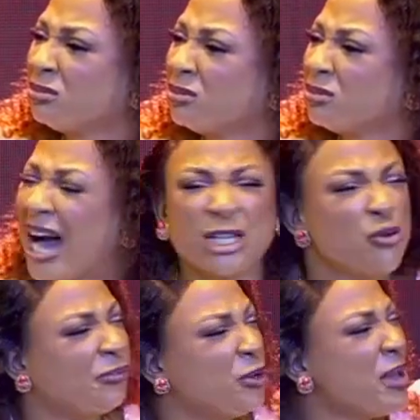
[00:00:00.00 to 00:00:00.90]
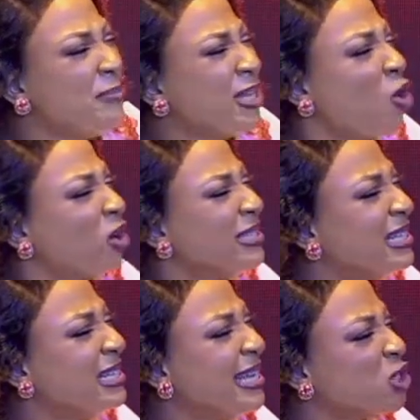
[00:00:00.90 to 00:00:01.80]
And you feel maybe God is
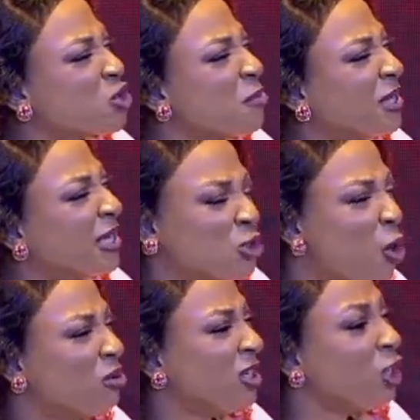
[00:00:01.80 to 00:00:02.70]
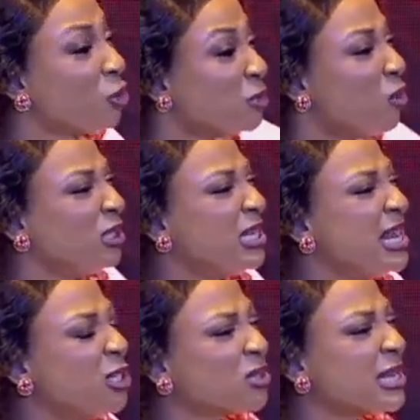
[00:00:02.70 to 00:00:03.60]
delaying something. No, you are the one delaying
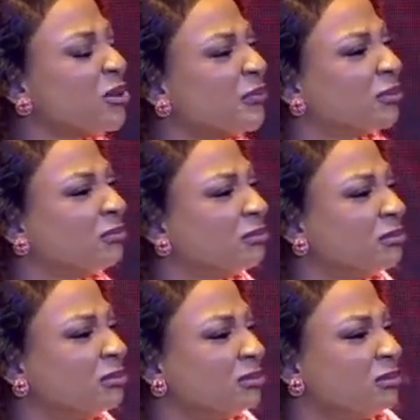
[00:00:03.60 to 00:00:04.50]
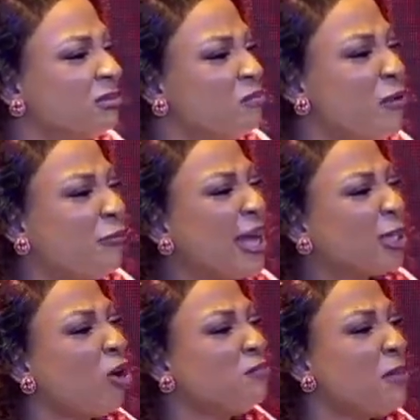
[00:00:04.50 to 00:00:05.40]
yourself. Before I
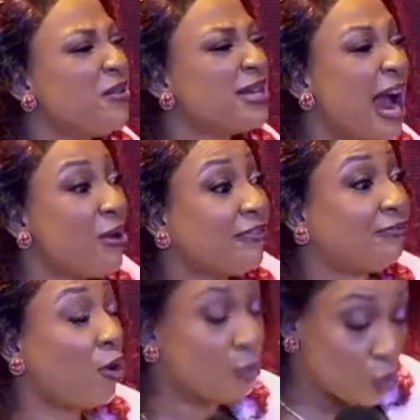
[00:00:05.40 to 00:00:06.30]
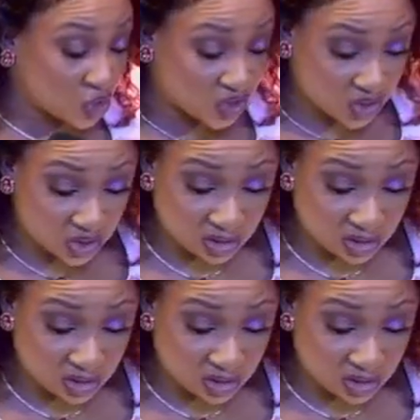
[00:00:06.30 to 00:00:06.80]
got married, I read 4 books.